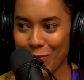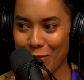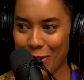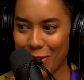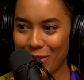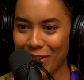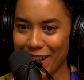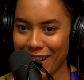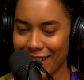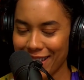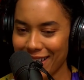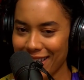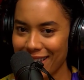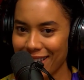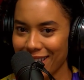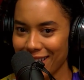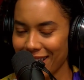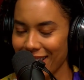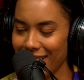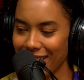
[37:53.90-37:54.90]
protesting
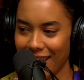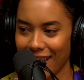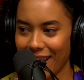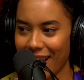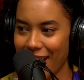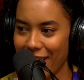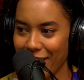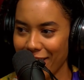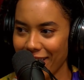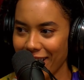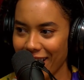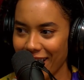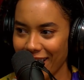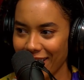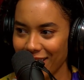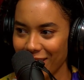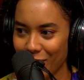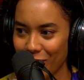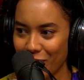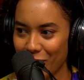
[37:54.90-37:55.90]
to like get
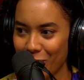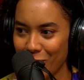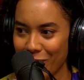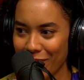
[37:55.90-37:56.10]
haircuts a few weeks